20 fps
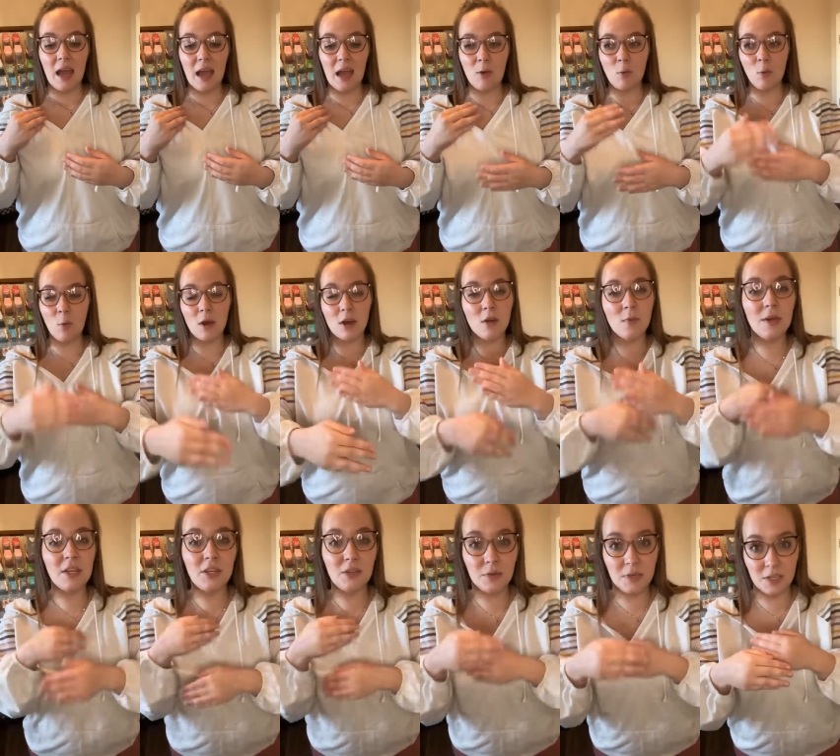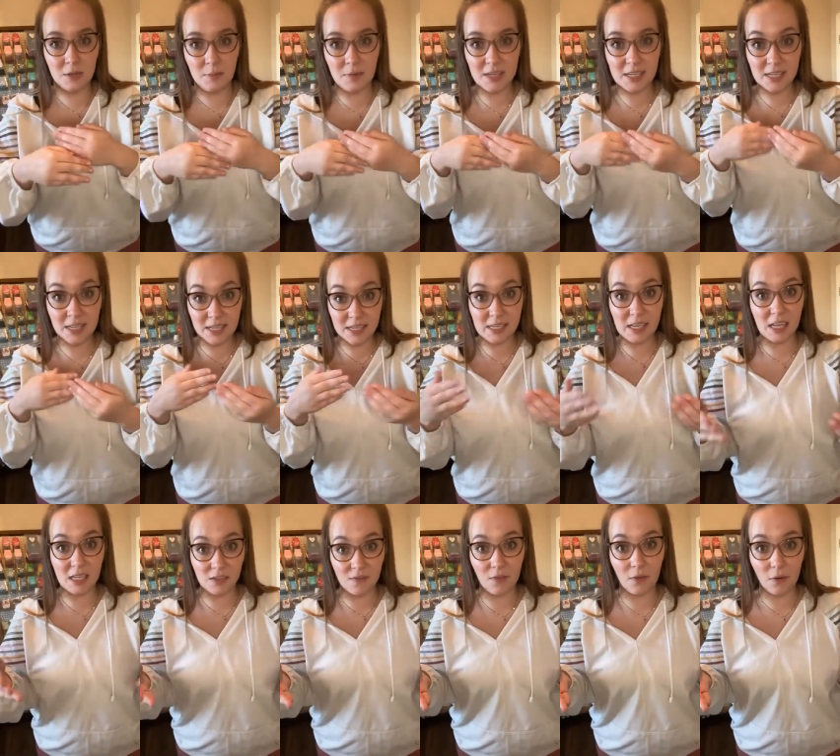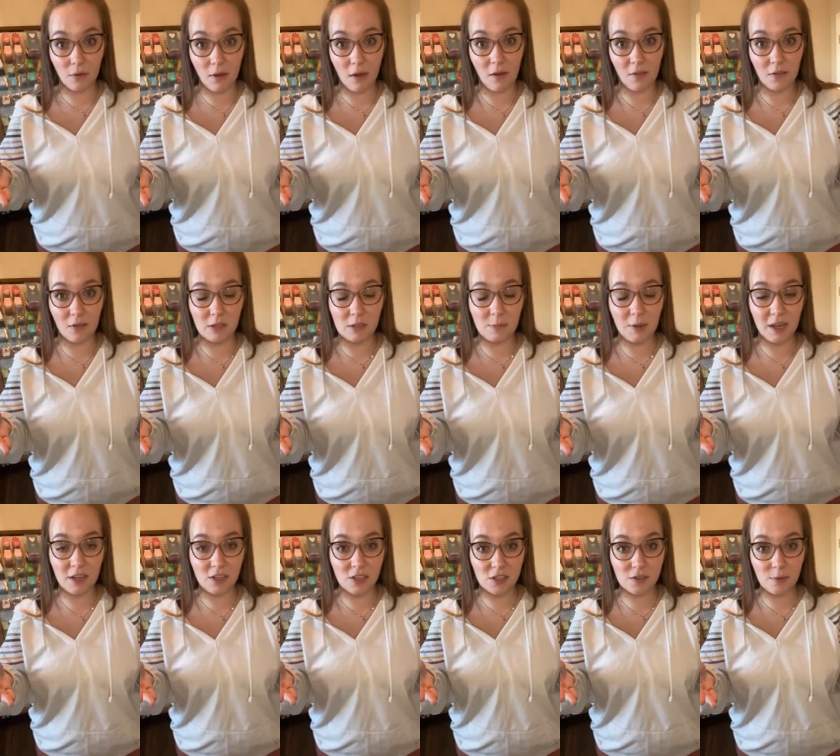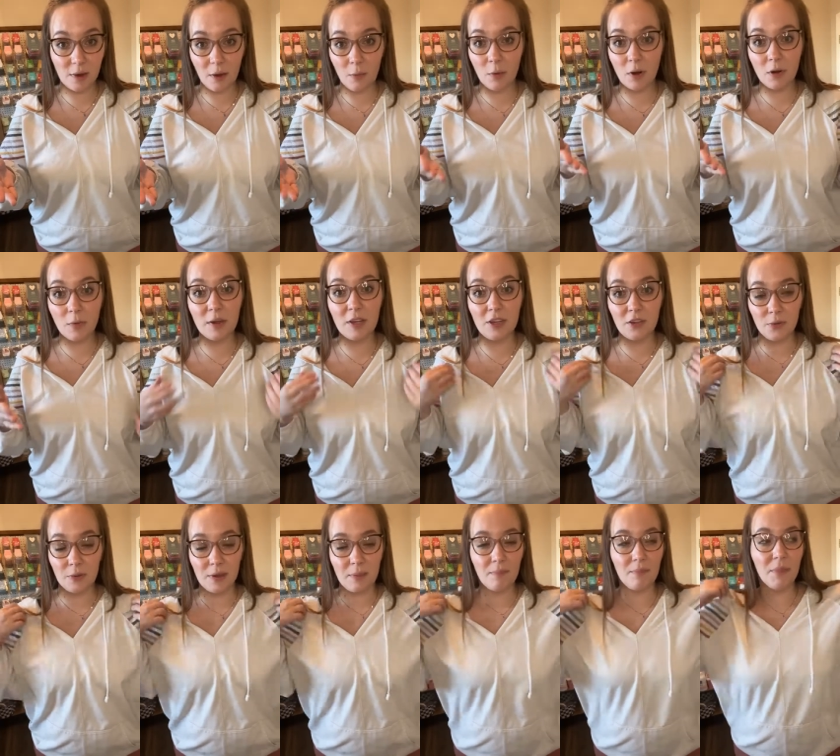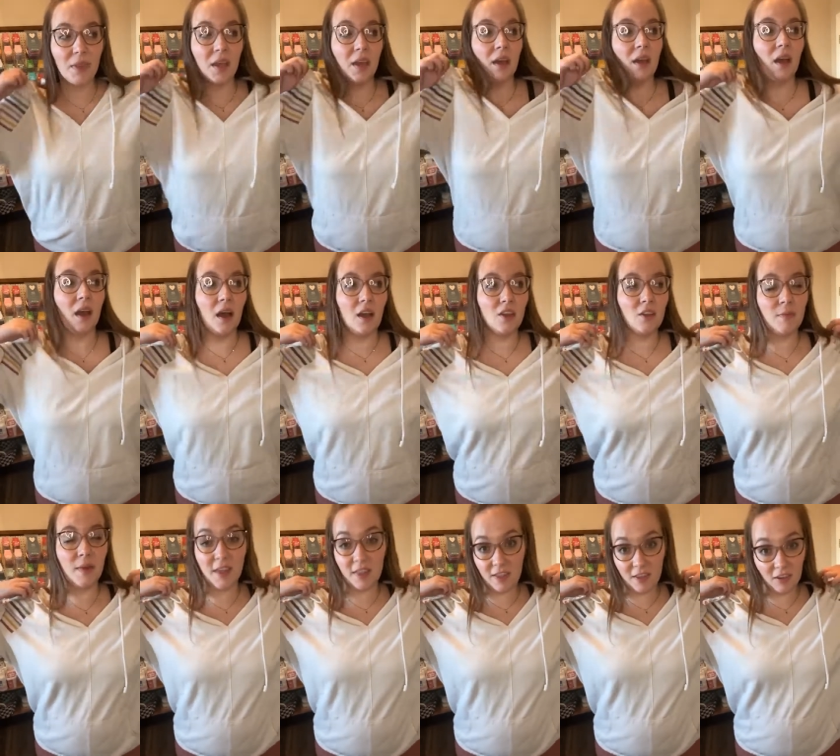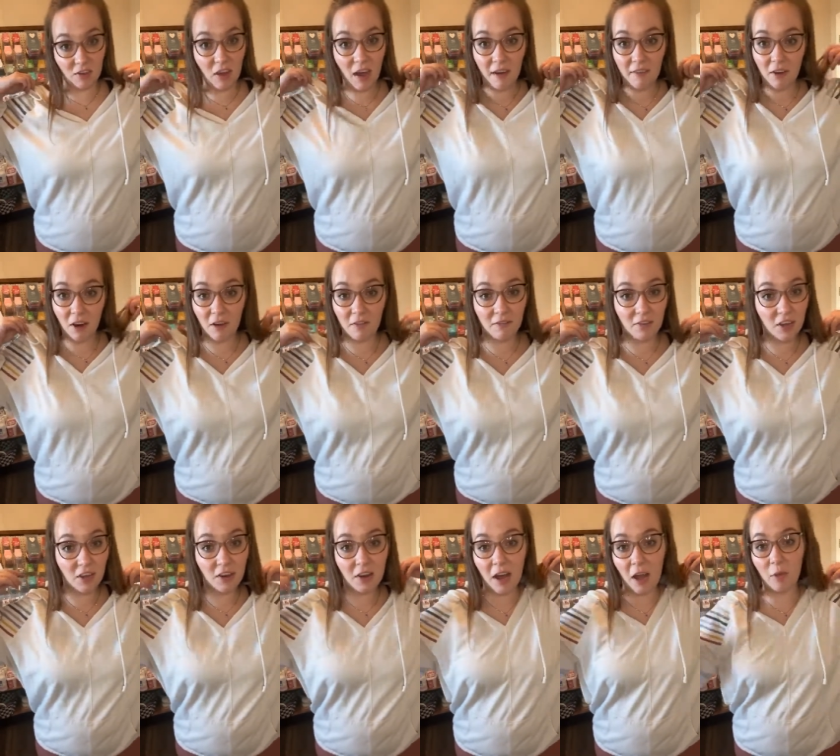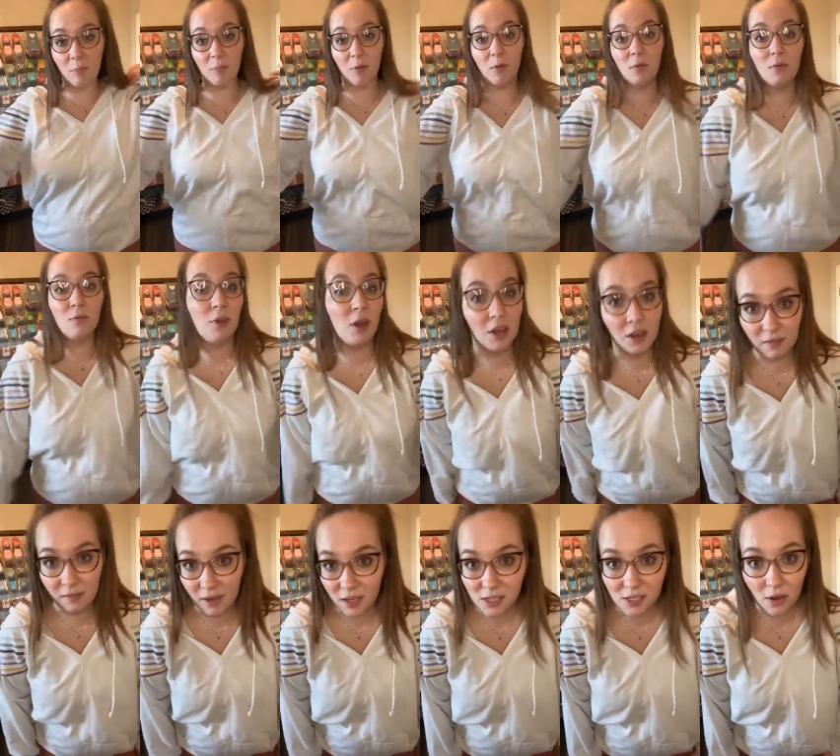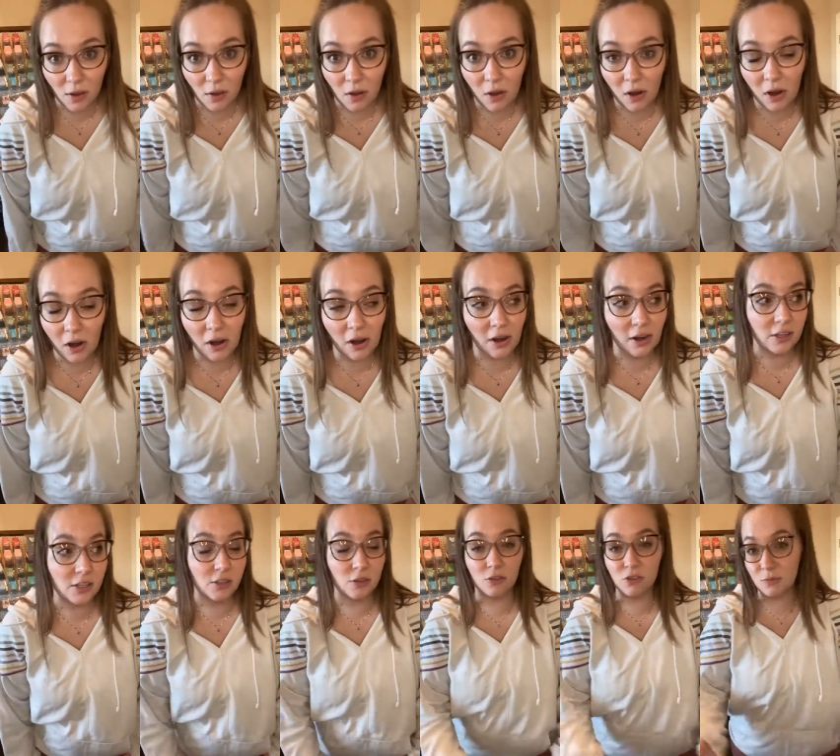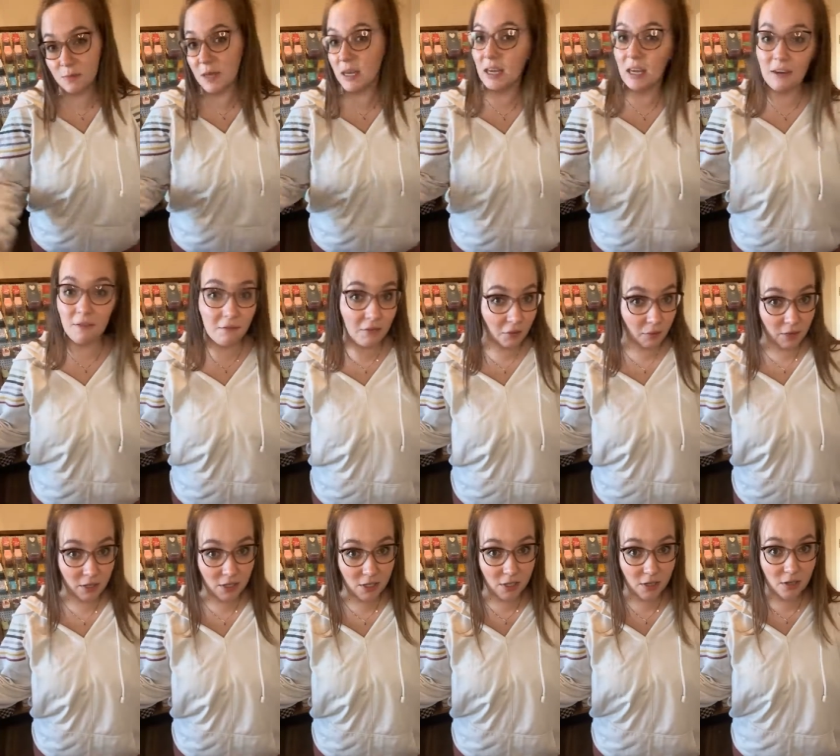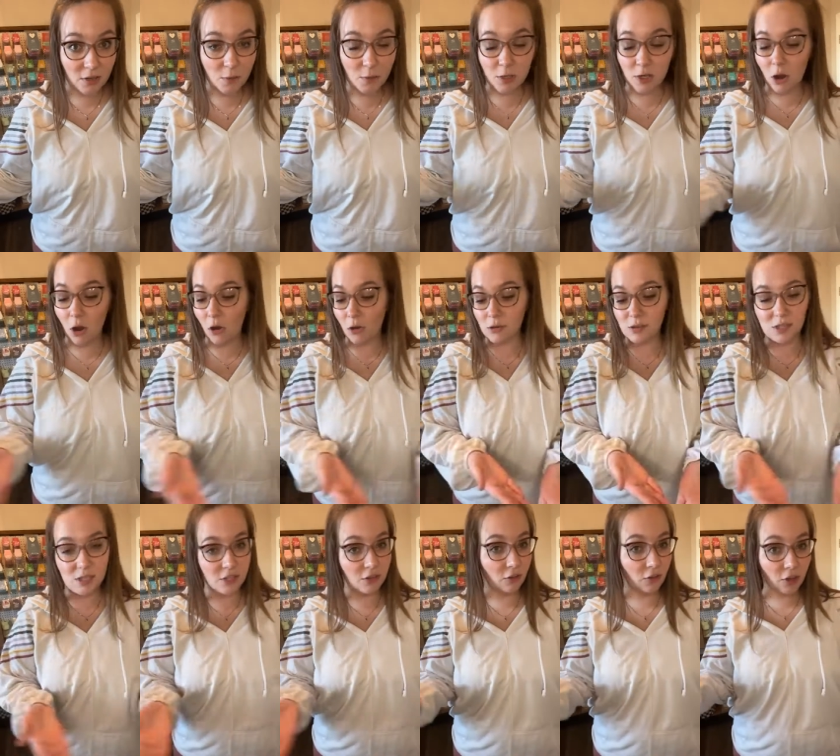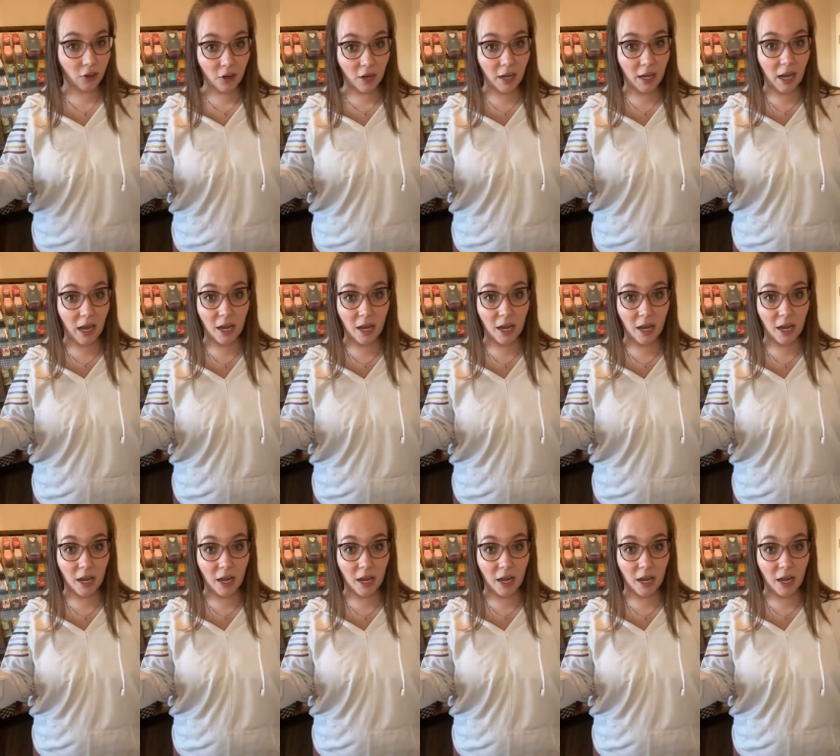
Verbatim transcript: And what are we doing to be successful on those pages, right? What are we doing? you may think you have it all figured out, but none of us are social media influencers. We're all still learning.